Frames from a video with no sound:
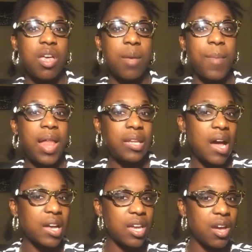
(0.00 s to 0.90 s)
my
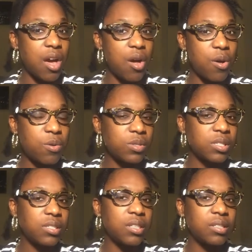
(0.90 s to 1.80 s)
locking
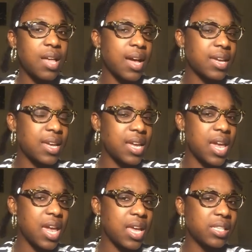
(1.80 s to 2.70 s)
goes, the locking
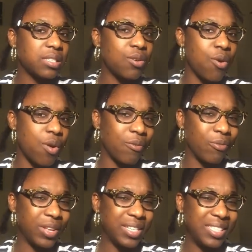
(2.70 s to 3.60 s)
is going
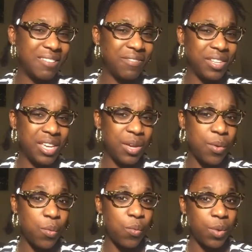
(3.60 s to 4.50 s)
relatively
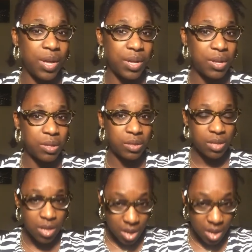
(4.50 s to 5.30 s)
well.